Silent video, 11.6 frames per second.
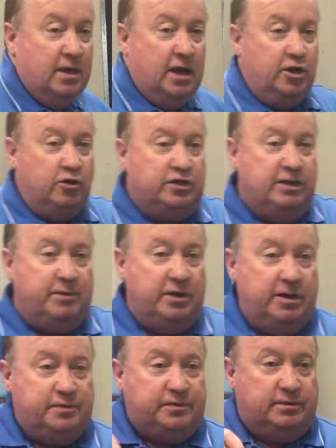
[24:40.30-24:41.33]
and you're tipping it
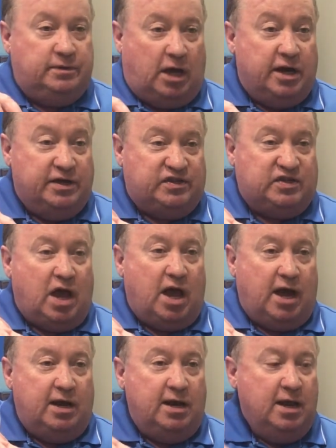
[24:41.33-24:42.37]
up on its
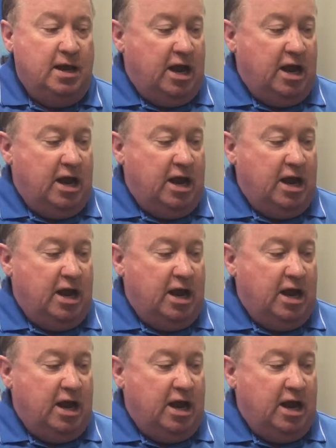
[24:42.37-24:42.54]
side,